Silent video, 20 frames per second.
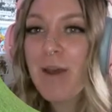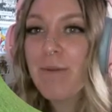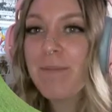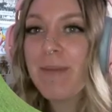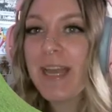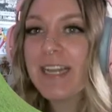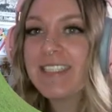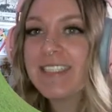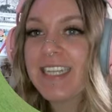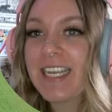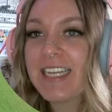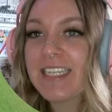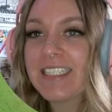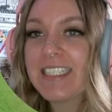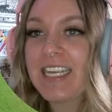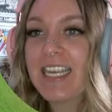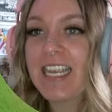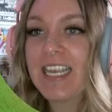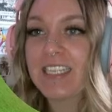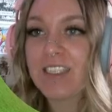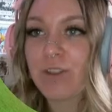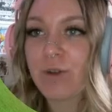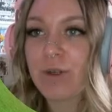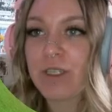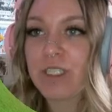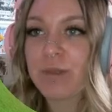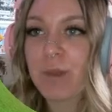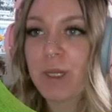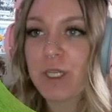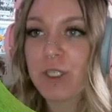Ben Dandy is
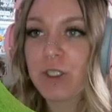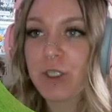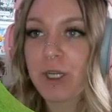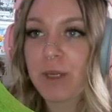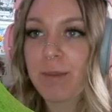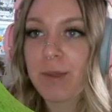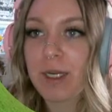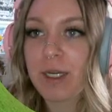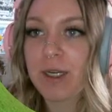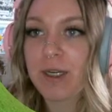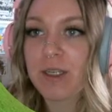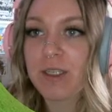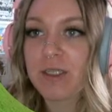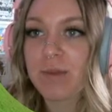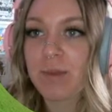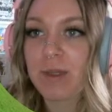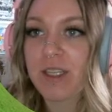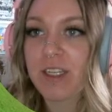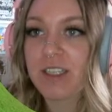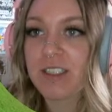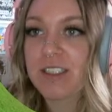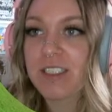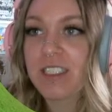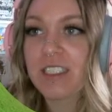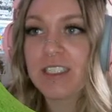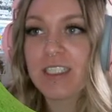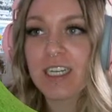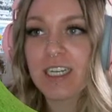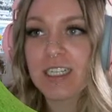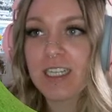going to be a treatment nurse, but they're
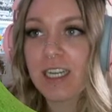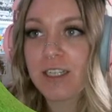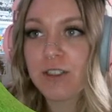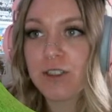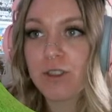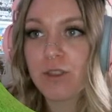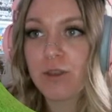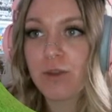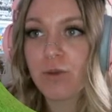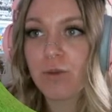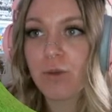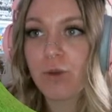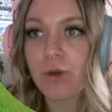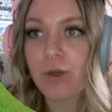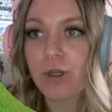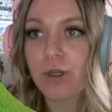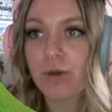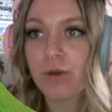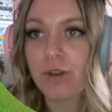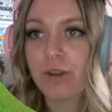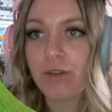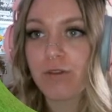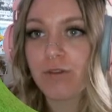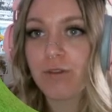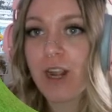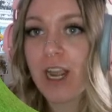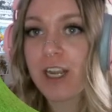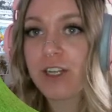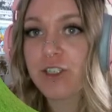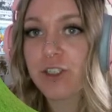still not allowed to do the ward or the
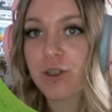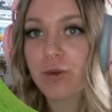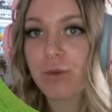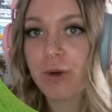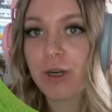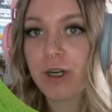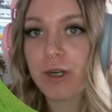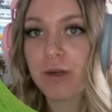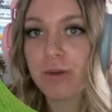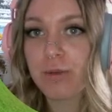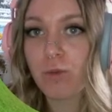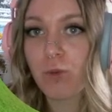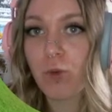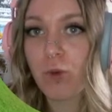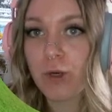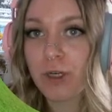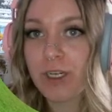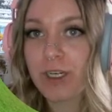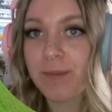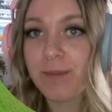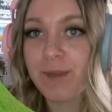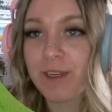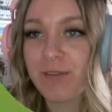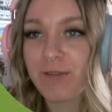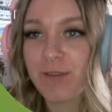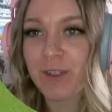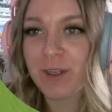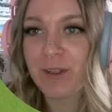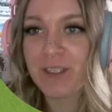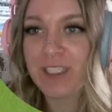fracture ward. But if
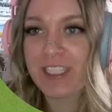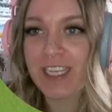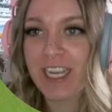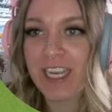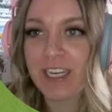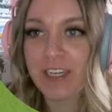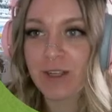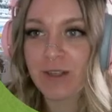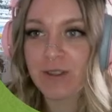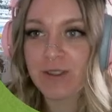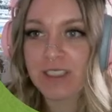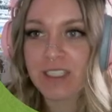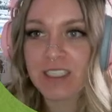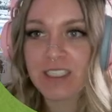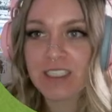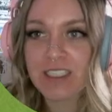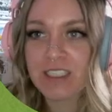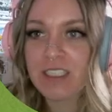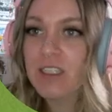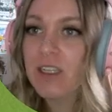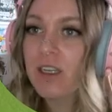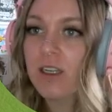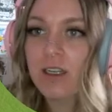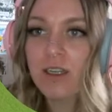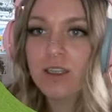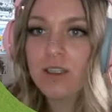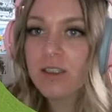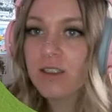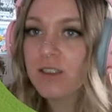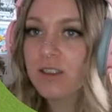we to diagnosis,
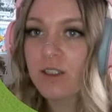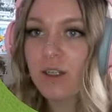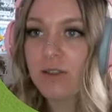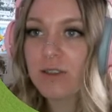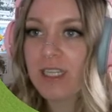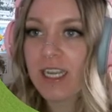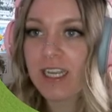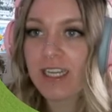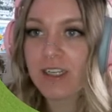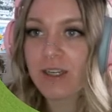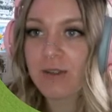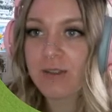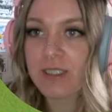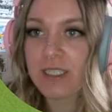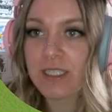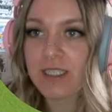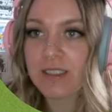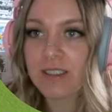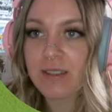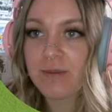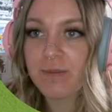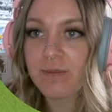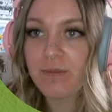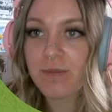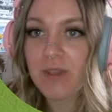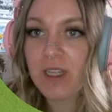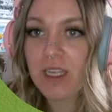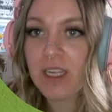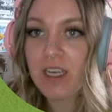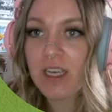no diagnosis.
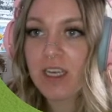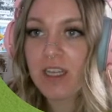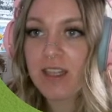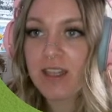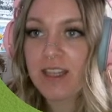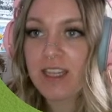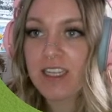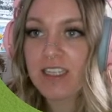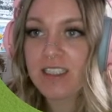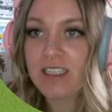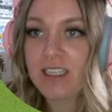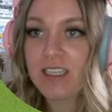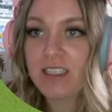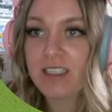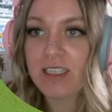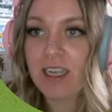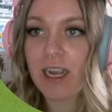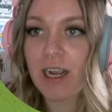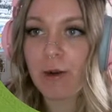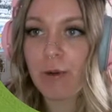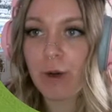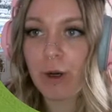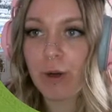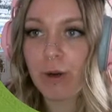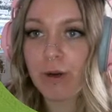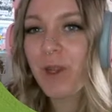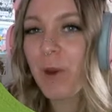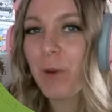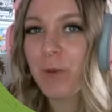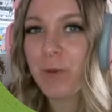This is
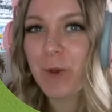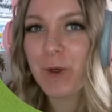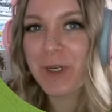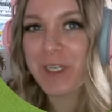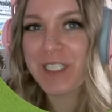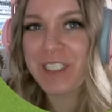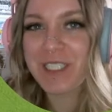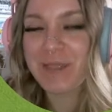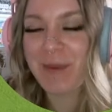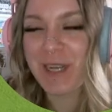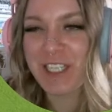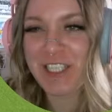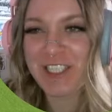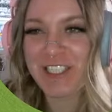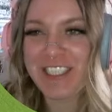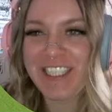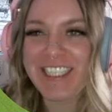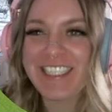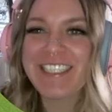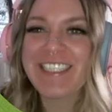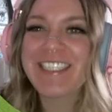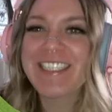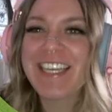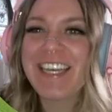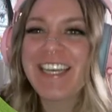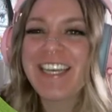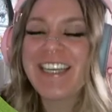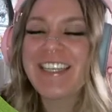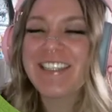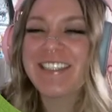our ward specialist,
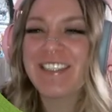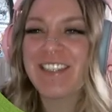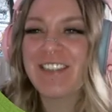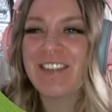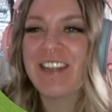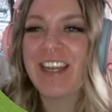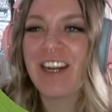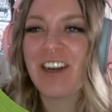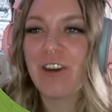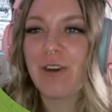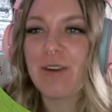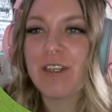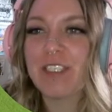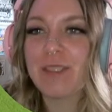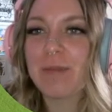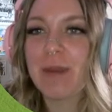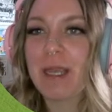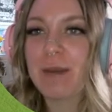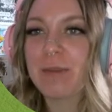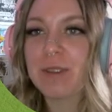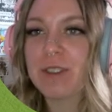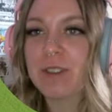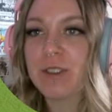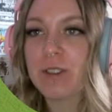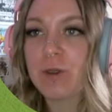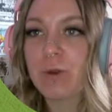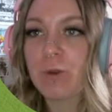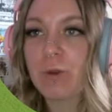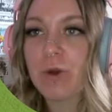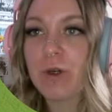so they are going to be able to
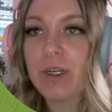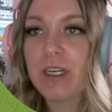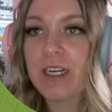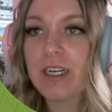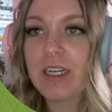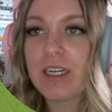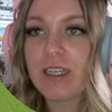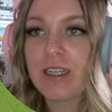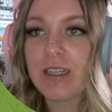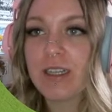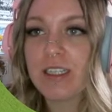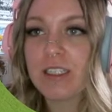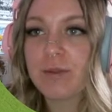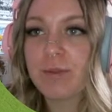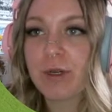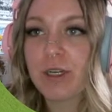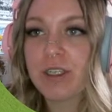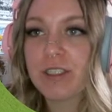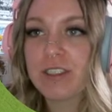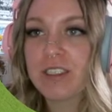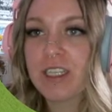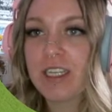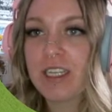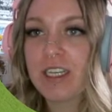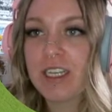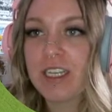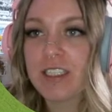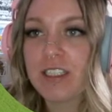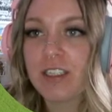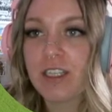do ward. This
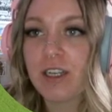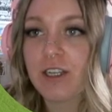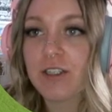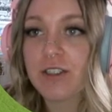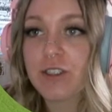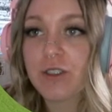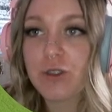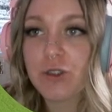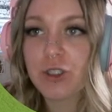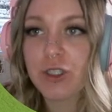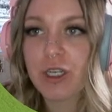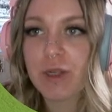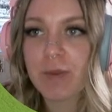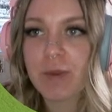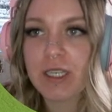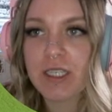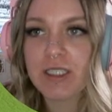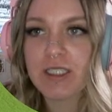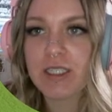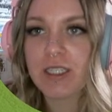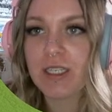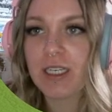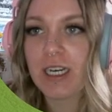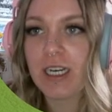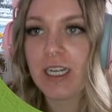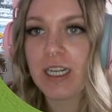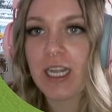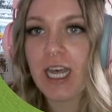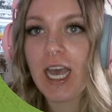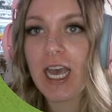person is also treatment, so
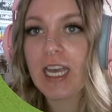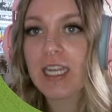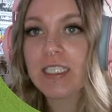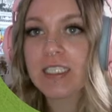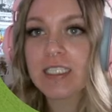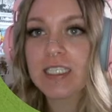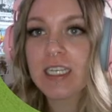none of that.